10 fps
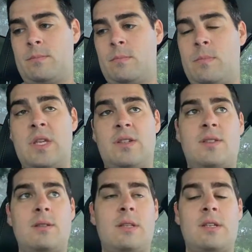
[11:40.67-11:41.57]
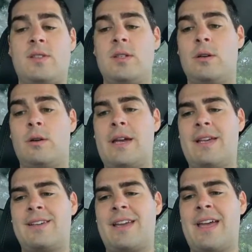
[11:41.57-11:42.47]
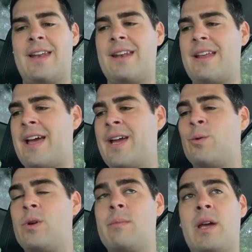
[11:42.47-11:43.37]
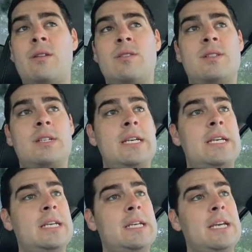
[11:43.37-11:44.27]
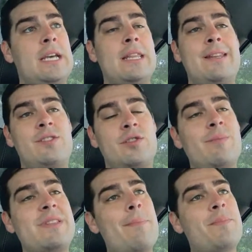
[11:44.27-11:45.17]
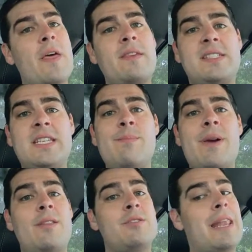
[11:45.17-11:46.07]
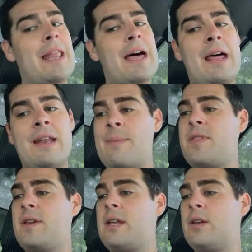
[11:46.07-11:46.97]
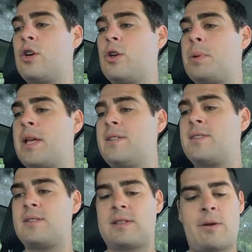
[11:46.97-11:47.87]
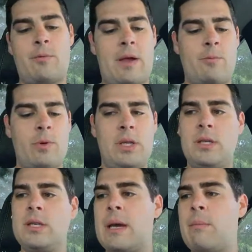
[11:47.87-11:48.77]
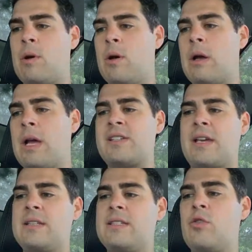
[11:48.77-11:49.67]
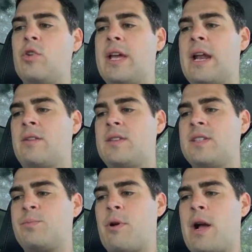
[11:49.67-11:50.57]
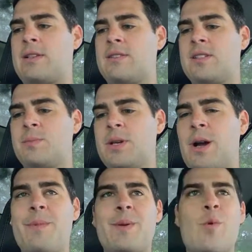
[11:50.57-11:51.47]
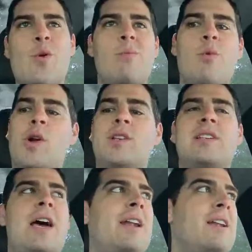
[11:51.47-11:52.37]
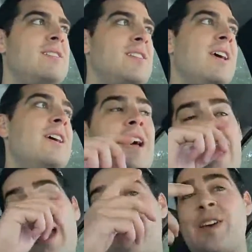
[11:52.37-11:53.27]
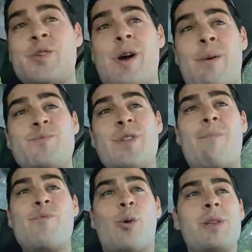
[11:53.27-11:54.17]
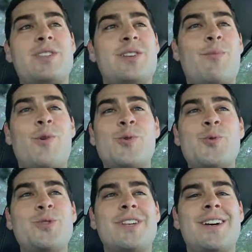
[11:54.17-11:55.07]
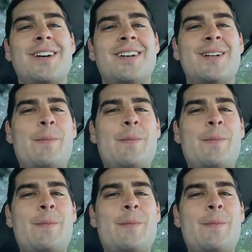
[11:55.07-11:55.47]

this year. And I agree, man. There's some depth on this team, man. There's a lot of depth in good places. I really am, as I continue to get out to these practices, becoming more and more excited. As I got to tell you, I'm normally someone who's I